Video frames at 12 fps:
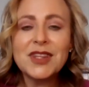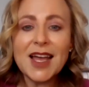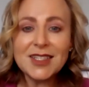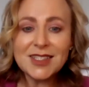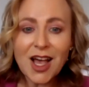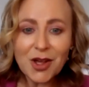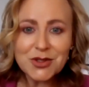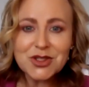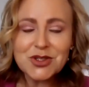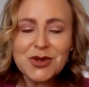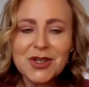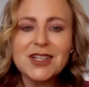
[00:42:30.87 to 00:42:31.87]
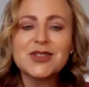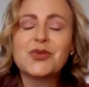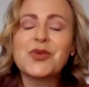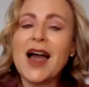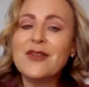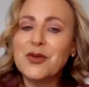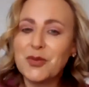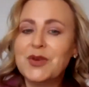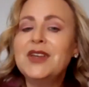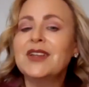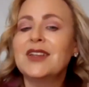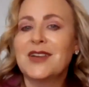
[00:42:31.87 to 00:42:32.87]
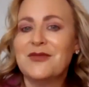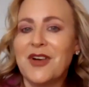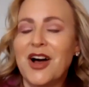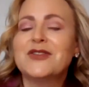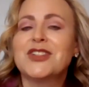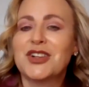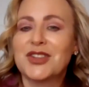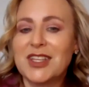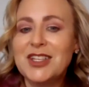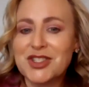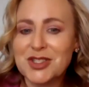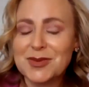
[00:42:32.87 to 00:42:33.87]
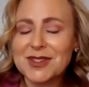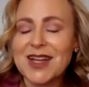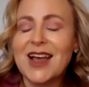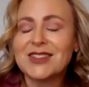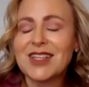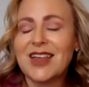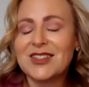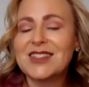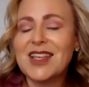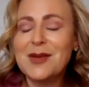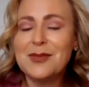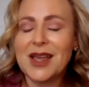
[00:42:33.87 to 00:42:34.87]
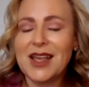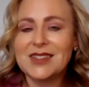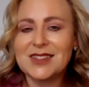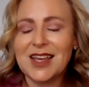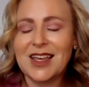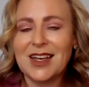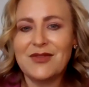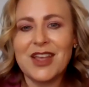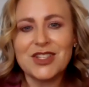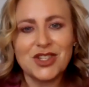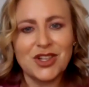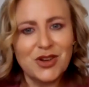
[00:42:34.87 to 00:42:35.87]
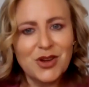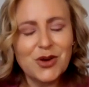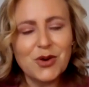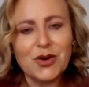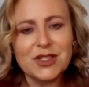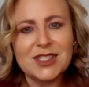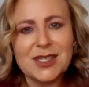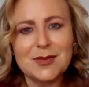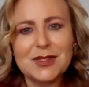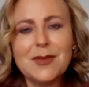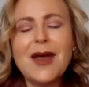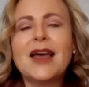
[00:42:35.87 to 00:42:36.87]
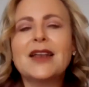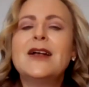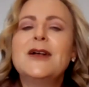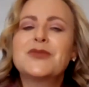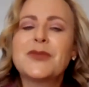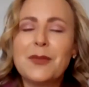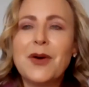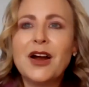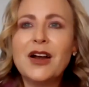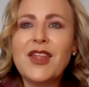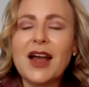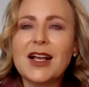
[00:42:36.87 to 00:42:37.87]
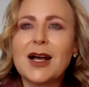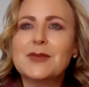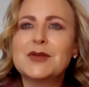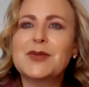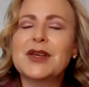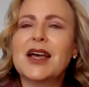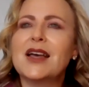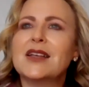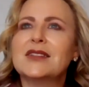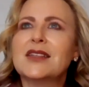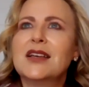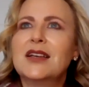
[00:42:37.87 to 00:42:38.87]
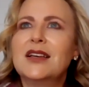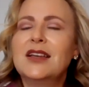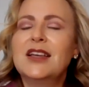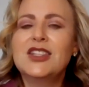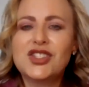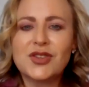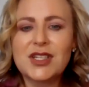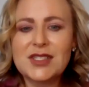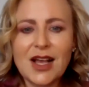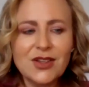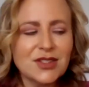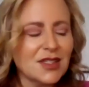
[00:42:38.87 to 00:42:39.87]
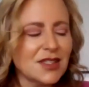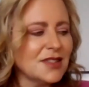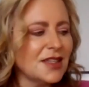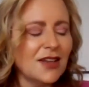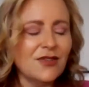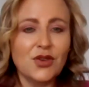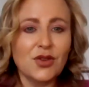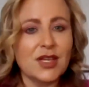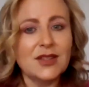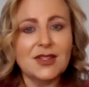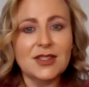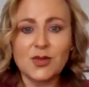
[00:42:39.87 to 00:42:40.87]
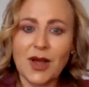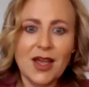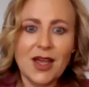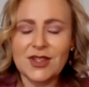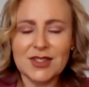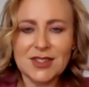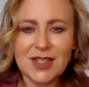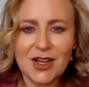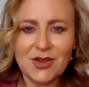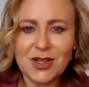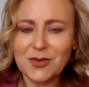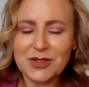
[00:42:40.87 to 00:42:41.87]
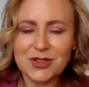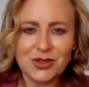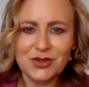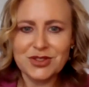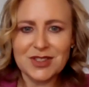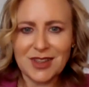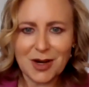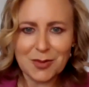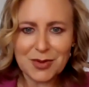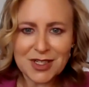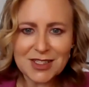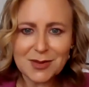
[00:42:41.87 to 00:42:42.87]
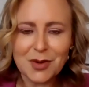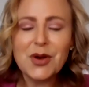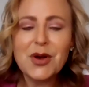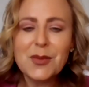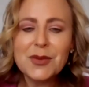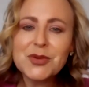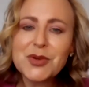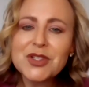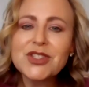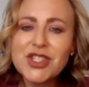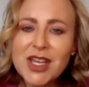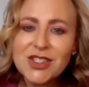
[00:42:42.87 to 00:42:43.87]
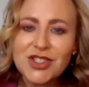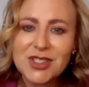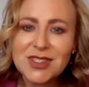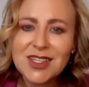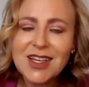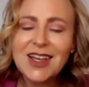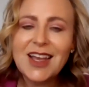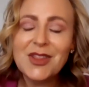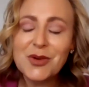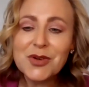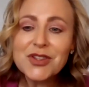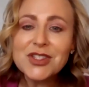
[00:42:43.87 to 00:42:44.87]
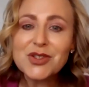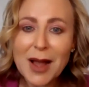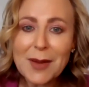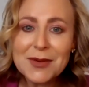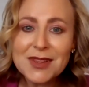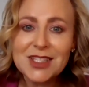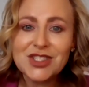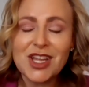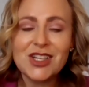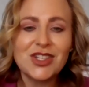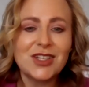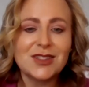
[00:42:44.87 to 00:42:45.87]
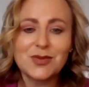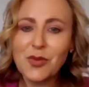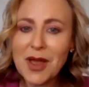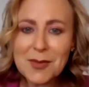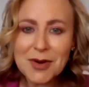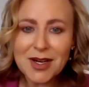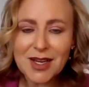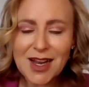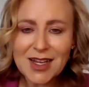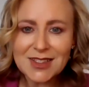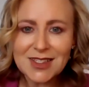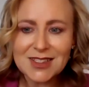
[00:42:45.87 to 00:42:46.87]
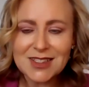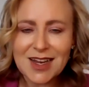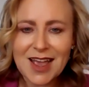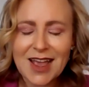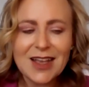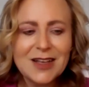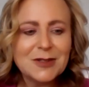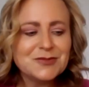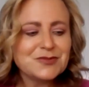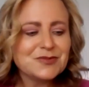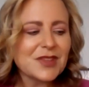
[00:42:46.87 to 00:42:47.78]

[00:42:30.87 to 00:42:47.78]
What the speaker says: What that tells you is we haven't really evolved our leadership styles at the same pace that innovation or teams demand. And part of that comes because history tells us that if you lead this way, this is how you get results and they're predictable. But the world changes and the world is rapidly changing. It's way more connected today.